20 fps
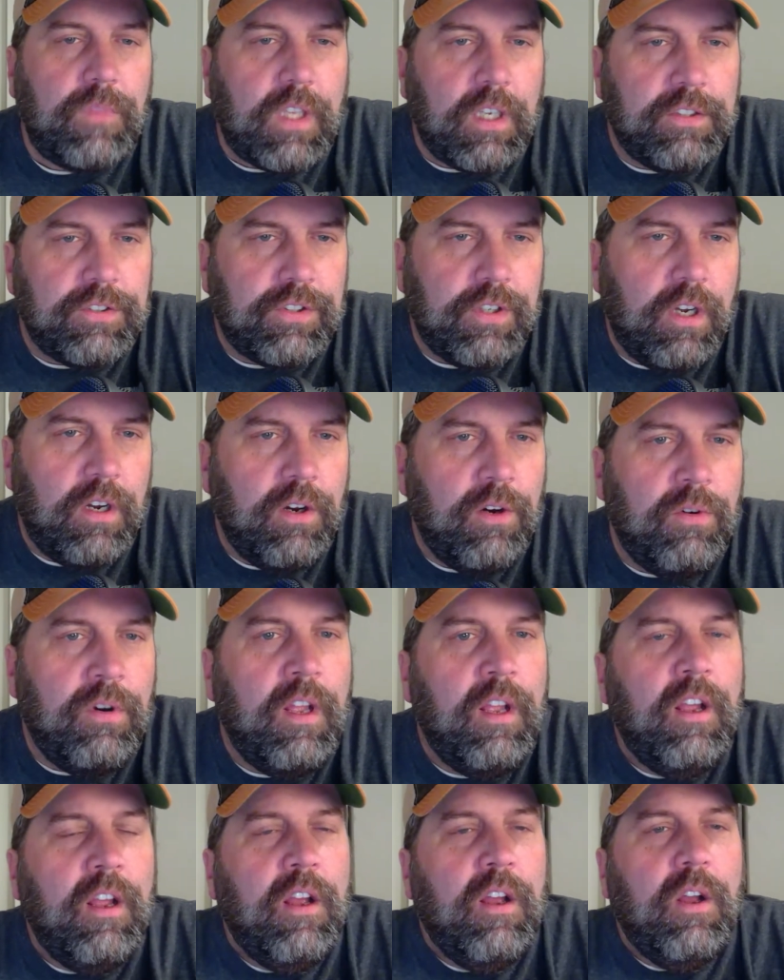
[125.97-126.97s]
So
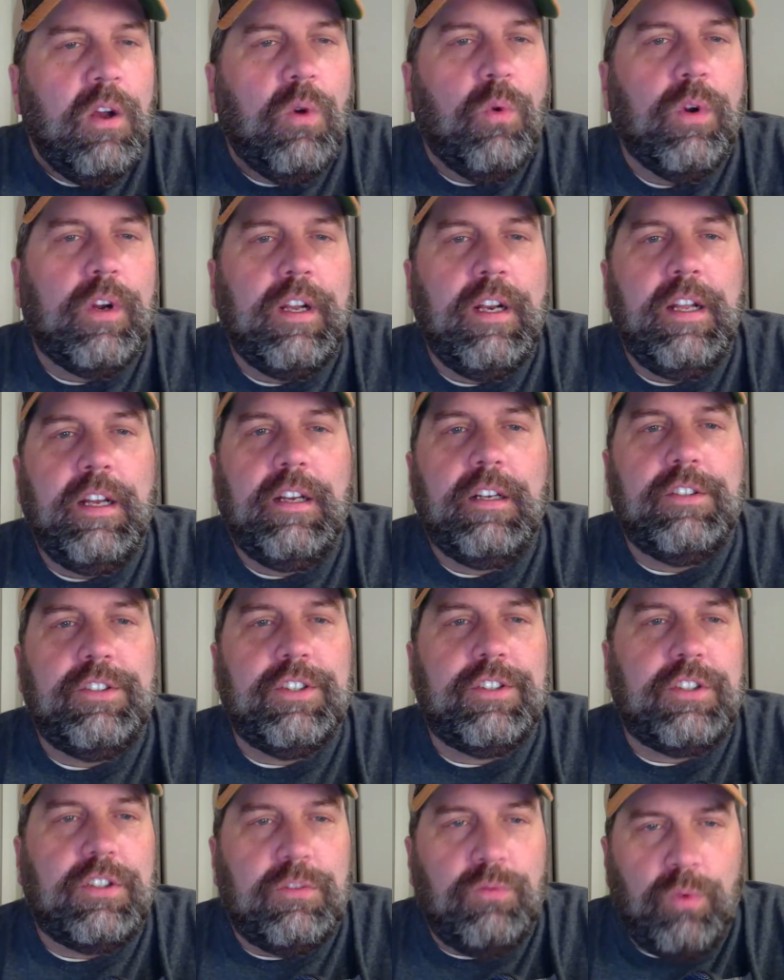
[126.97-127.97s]
we're going to
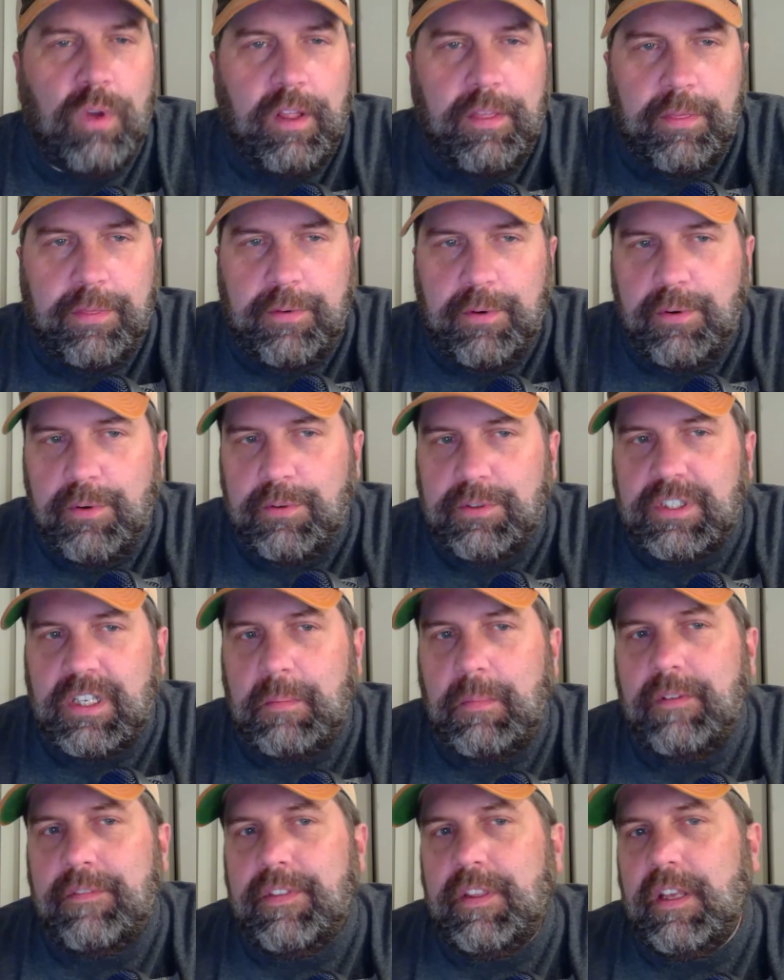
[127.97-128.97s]
just run through
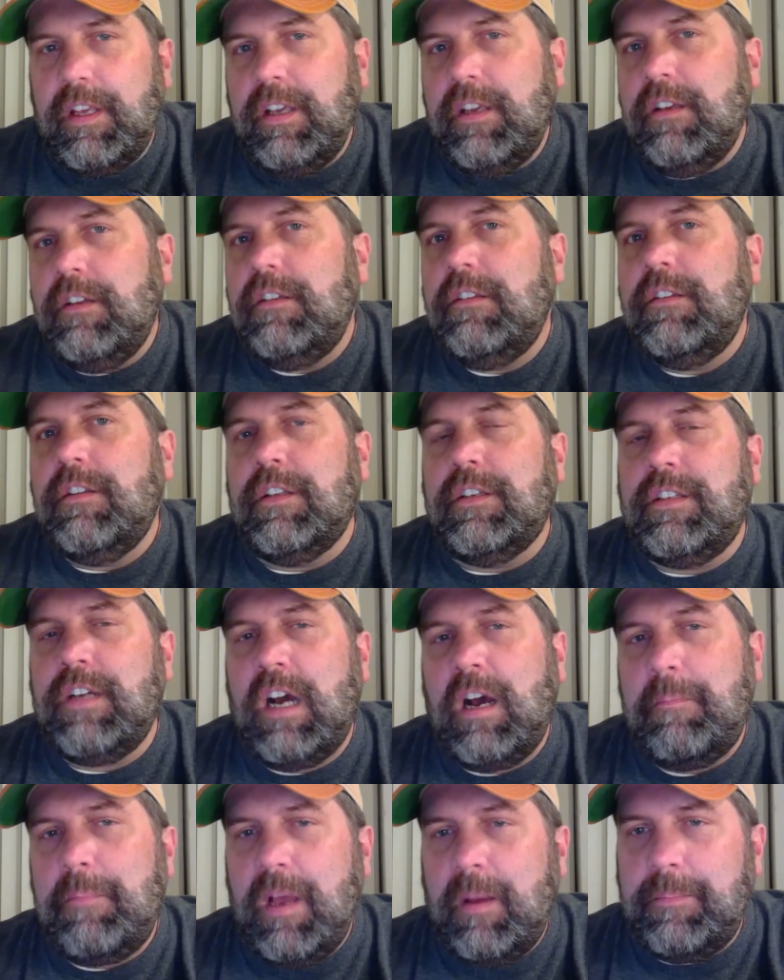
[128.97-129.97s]
some of the
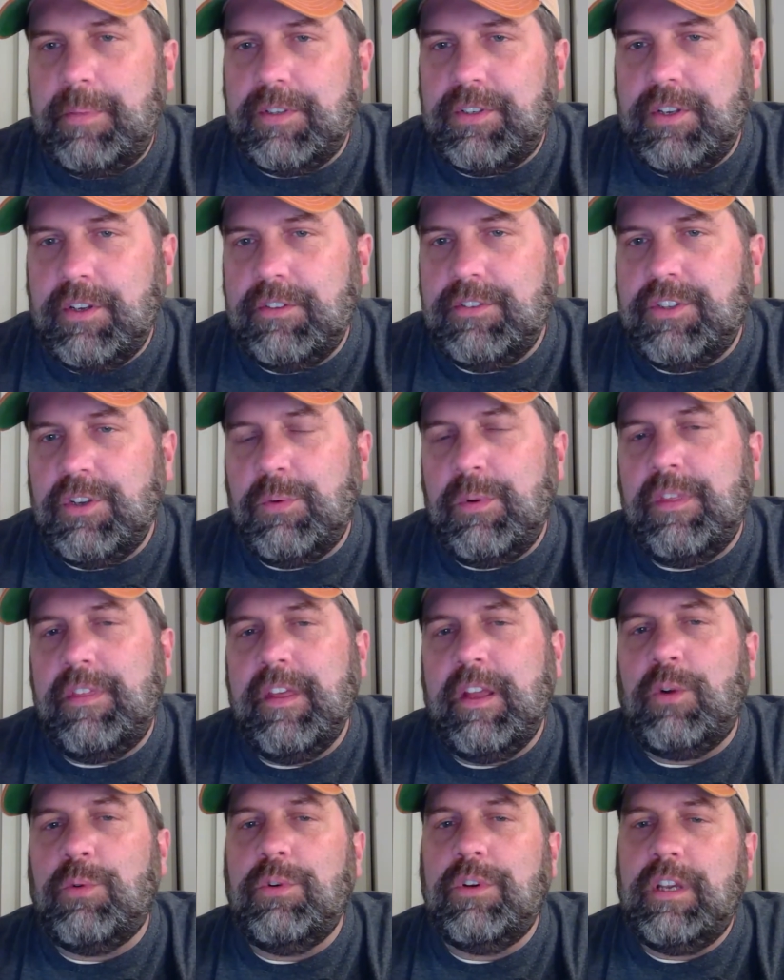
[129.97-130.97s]
top episodes that we
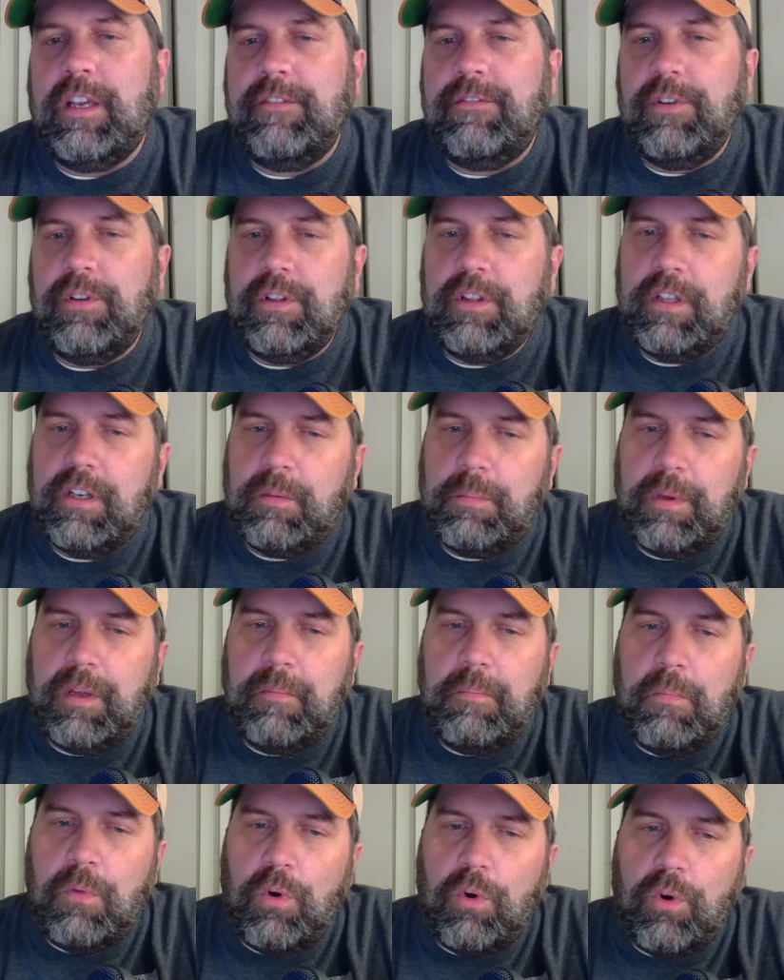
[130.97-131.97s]
think will give you a little bit
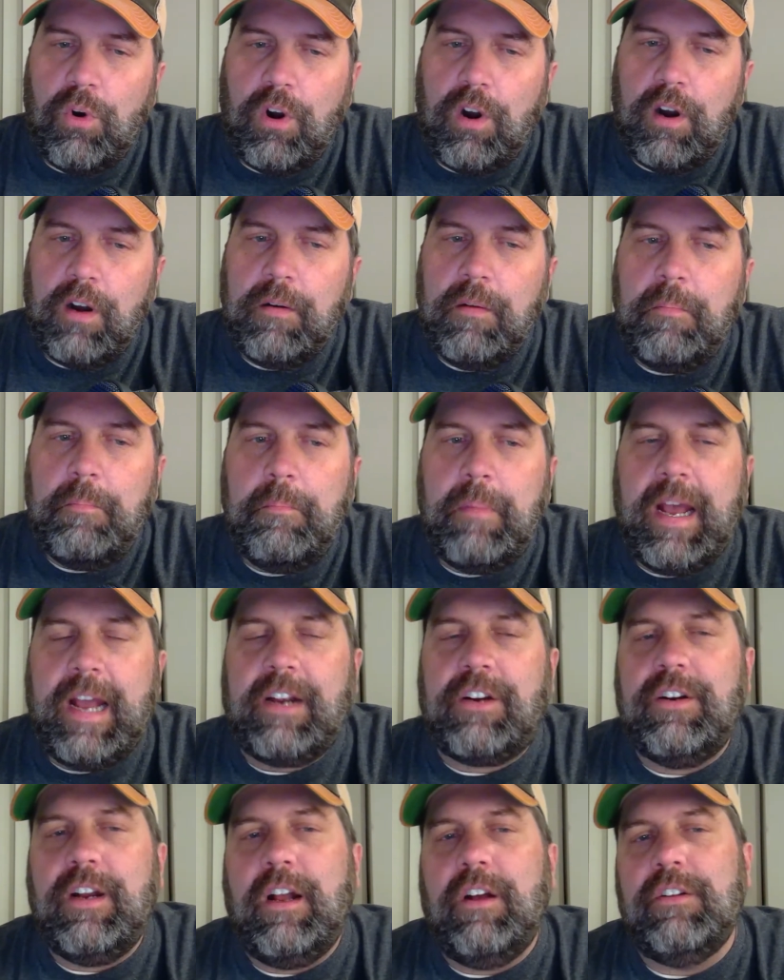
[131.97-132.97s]
more
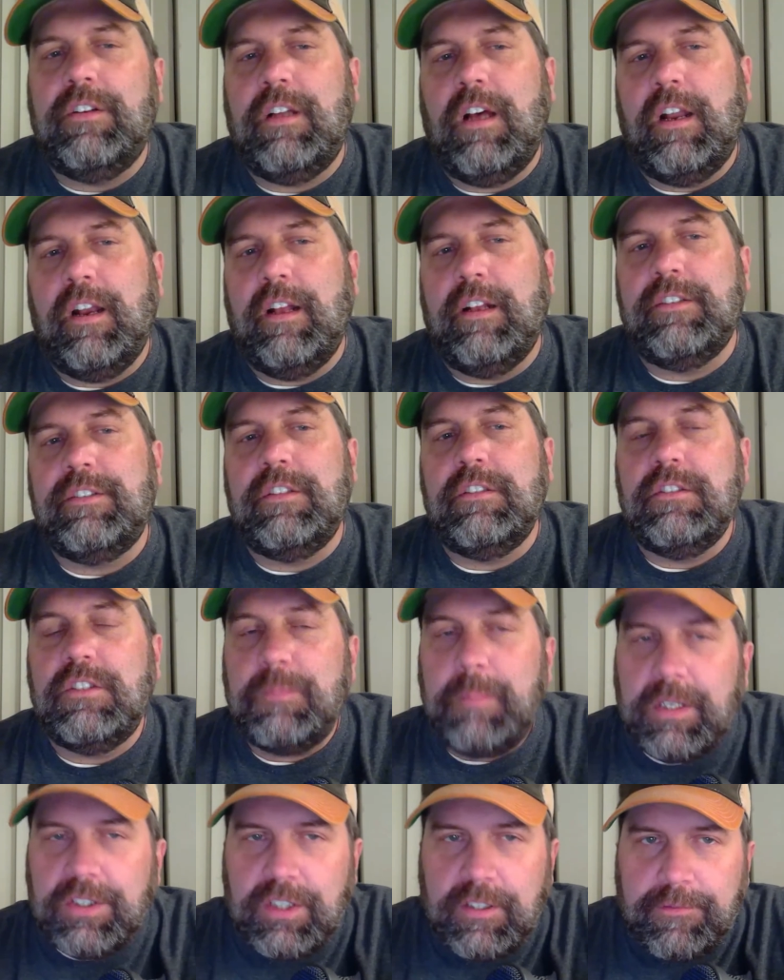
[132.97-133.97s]
background on us, and
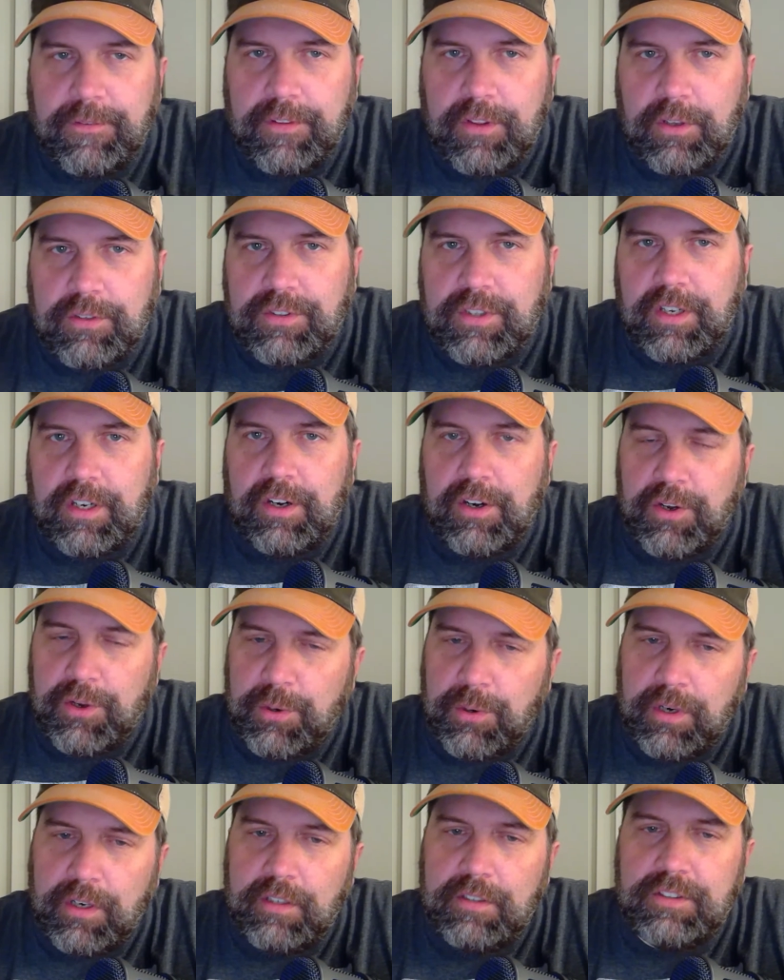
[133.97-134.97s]
especially for those that are
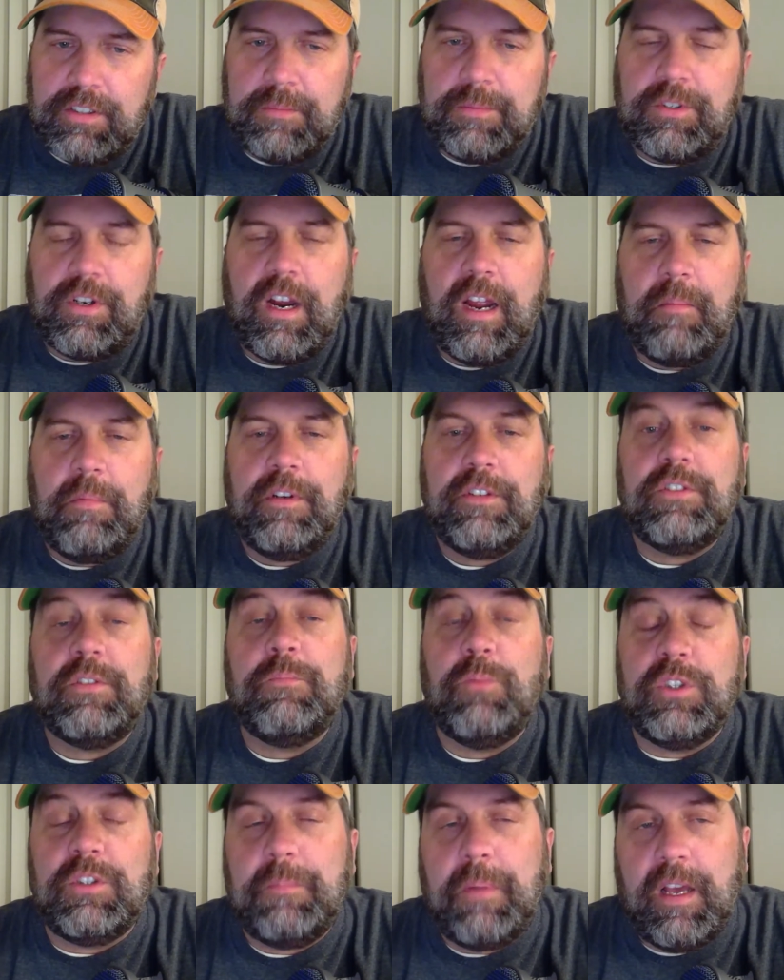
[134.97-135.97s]
newer subscribers,
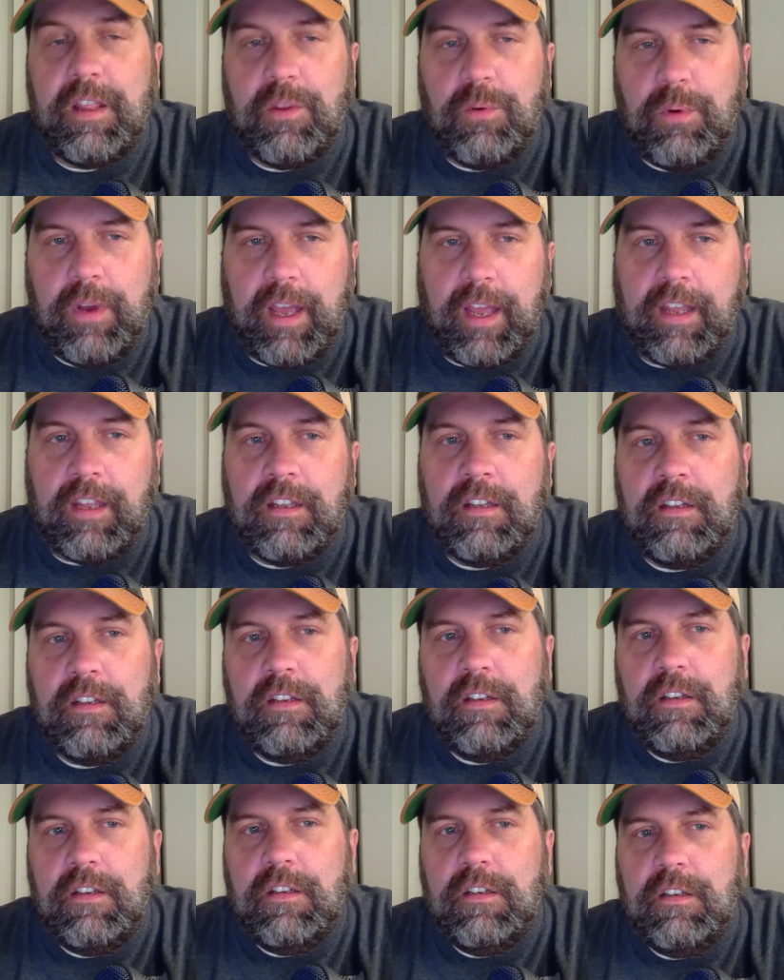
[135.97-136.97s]
which, by the way,
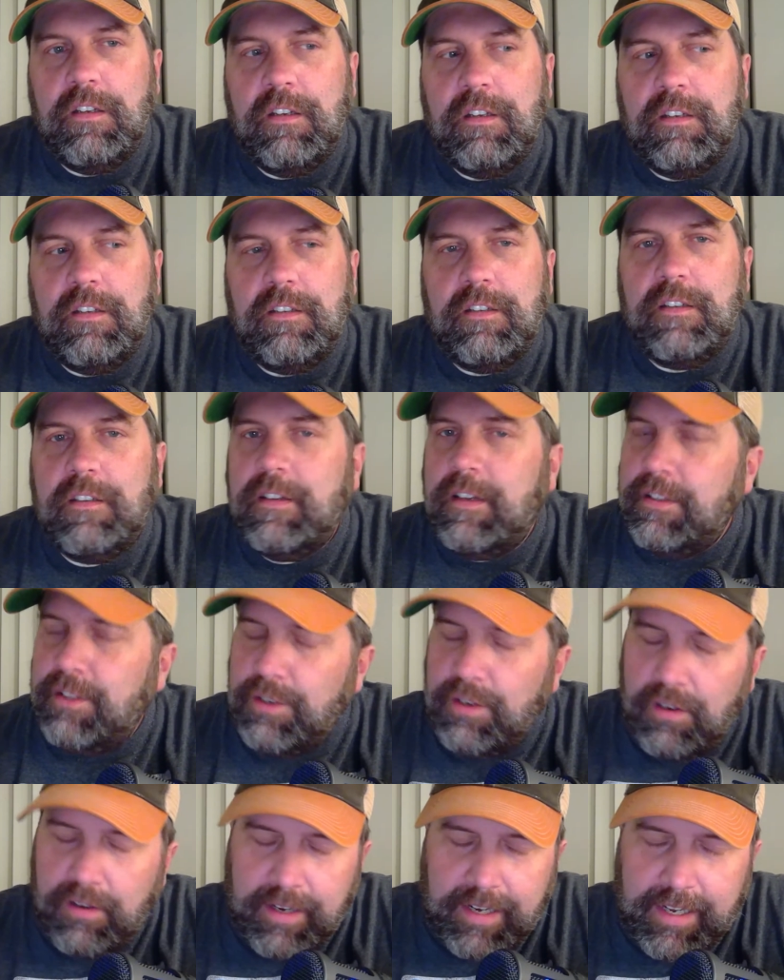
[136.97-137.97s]

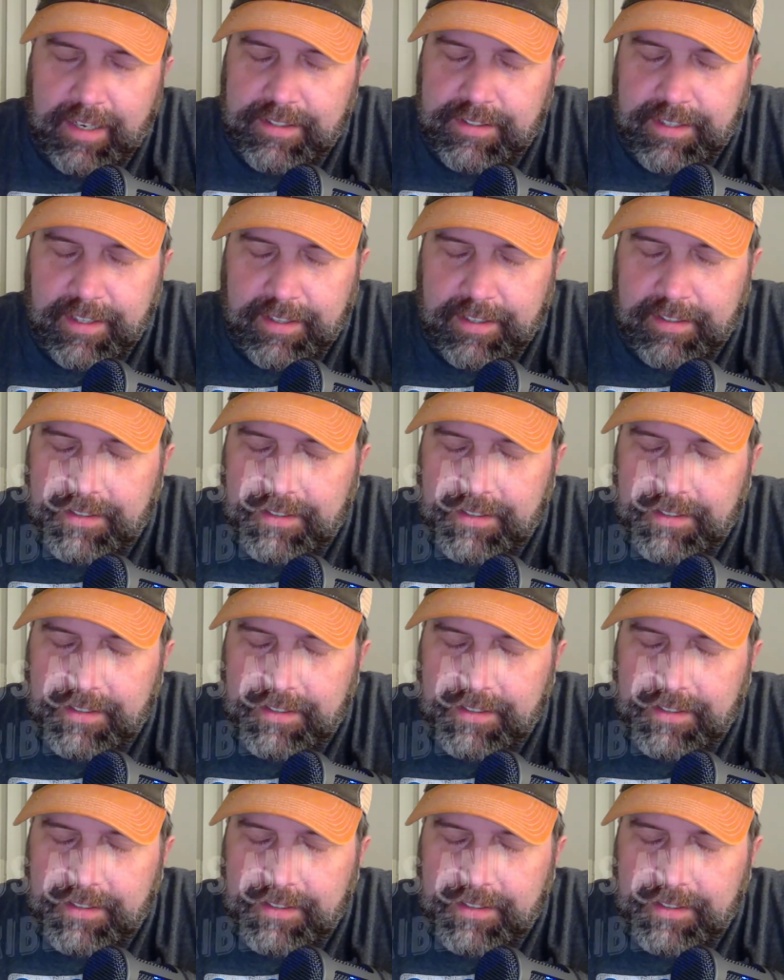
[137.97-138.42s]
I got to say this